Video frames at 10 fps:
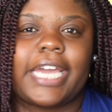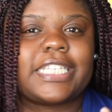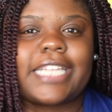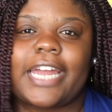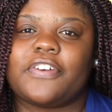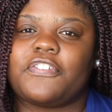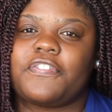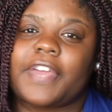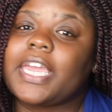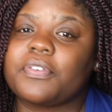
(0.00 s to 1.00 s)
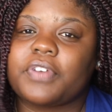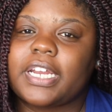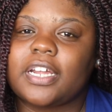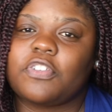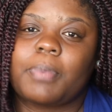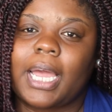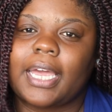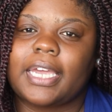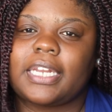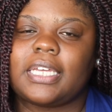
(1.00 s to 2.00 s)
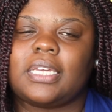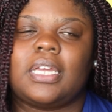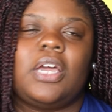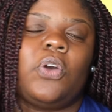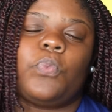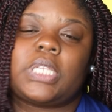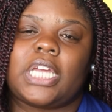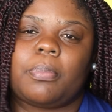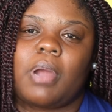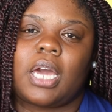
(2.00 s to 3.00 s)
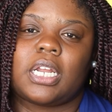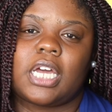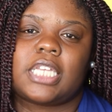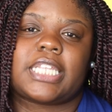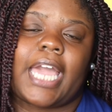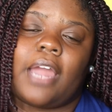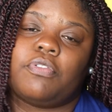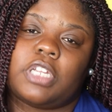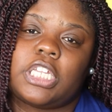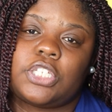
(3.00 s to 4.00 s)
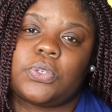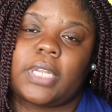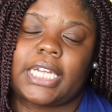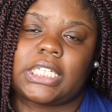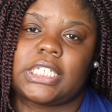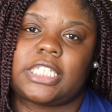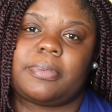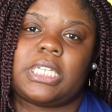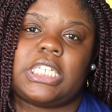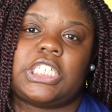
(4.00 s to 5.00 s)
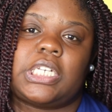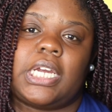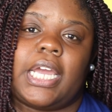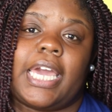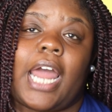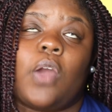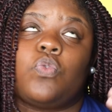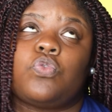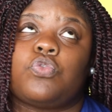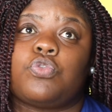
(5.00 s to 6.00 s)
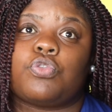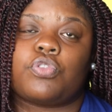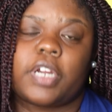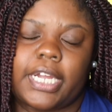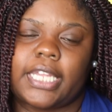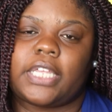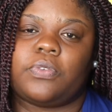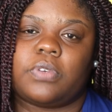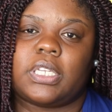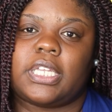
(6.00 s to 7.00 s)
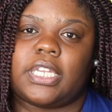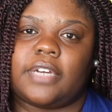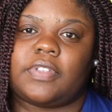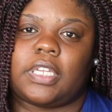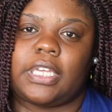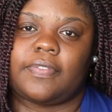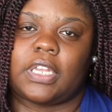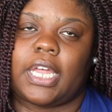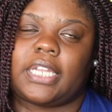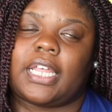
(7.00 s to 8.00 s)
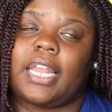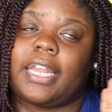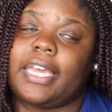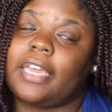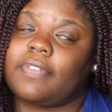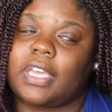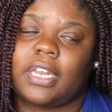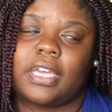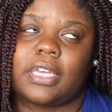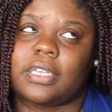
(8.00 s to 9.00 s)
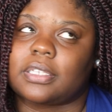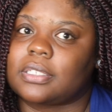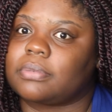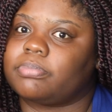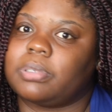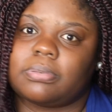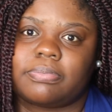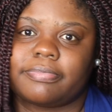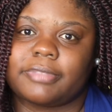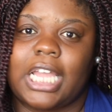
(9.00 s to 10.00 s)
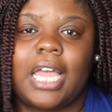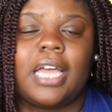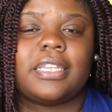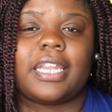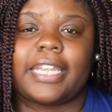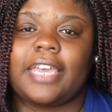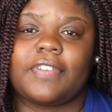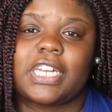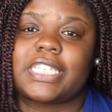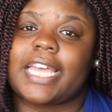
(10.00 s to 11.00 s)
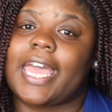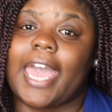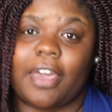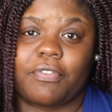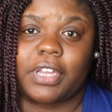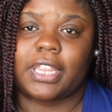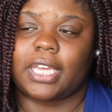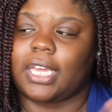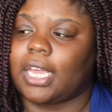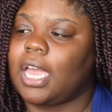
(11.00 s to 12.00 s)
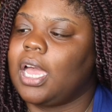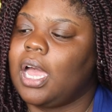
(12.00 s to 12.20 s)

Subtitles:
a favorite of mine with their products. Like, I really do like their deep conditioner and I really, really love the leave-in. Like, the leave-in is poof. The leave-in is everything.